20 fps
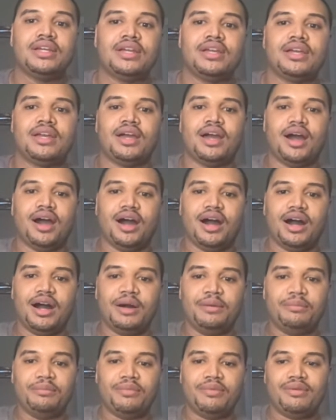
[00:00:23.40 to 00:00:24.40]
Um,
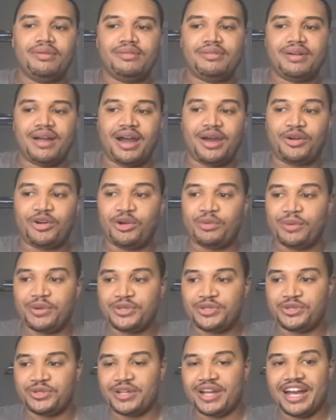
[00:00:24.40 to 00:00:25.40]
I don't know about you
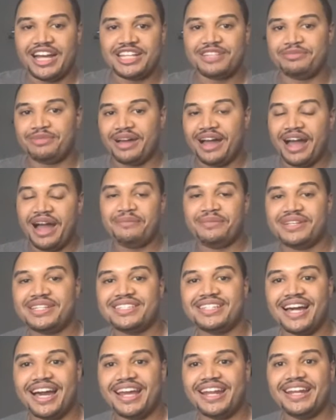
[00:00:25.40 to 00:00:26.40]
guys, but I'm excited.